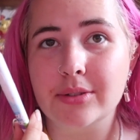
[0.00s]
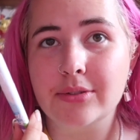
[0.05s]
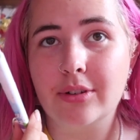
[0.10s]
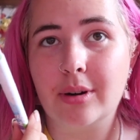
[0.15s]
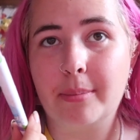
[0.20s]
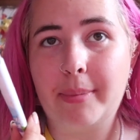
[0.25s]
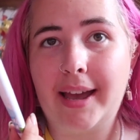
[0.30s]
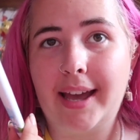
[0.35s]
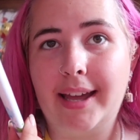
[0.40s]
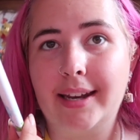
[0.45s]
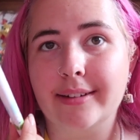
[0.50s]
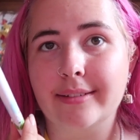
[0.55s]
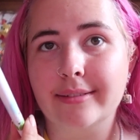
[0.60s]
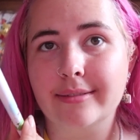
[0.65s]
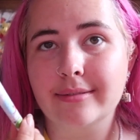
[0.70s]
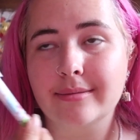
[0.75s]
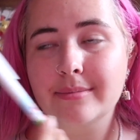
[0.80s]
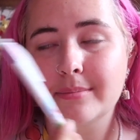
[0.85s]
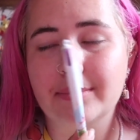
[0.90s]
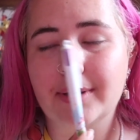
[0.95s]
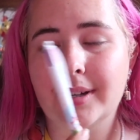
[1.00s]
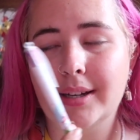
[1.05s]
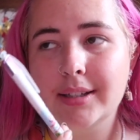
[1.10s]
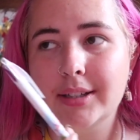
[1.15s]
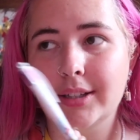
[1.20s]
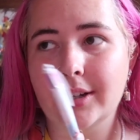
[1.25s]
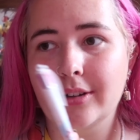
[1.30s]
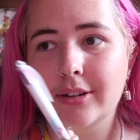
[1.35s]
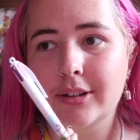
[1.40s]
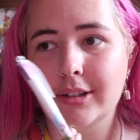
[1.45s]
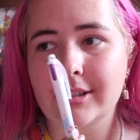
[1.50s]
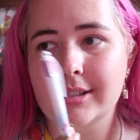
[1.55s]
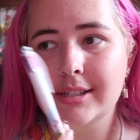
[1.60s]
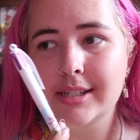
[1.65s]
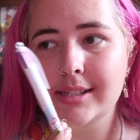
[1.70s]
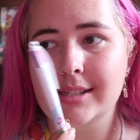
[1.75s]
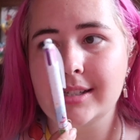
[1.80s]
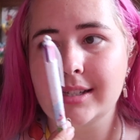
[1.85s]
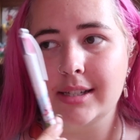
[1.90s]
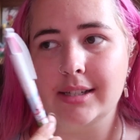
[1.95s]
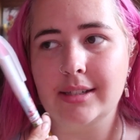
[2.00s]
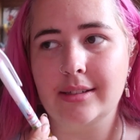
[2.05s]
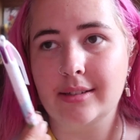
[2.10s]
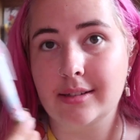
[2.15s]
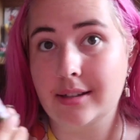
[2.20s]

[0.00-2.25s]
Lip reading: for a pen, but you know, you're in Disney.